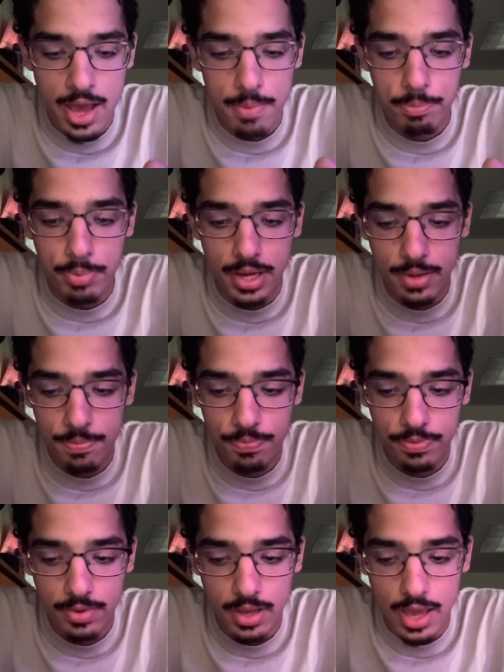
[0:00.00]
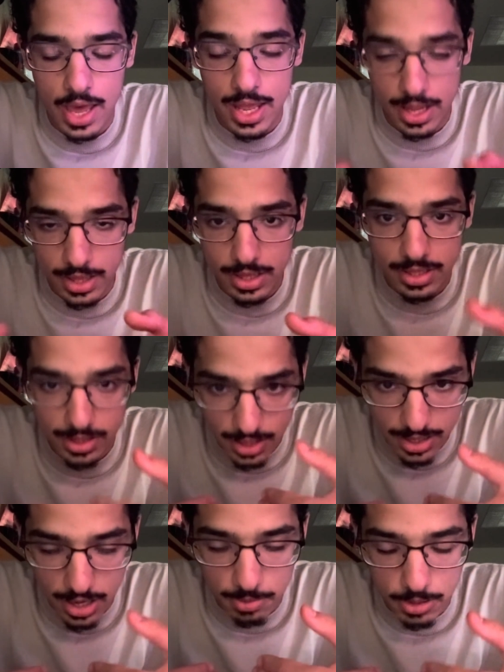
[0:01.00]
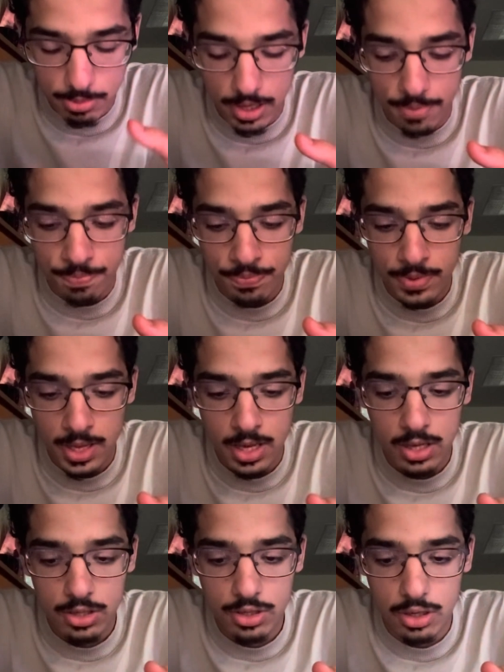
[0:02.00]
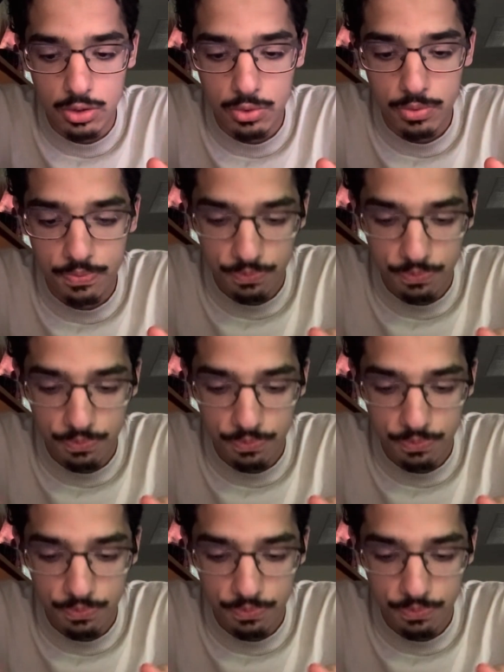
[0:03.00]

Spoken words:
but, and this helps me. So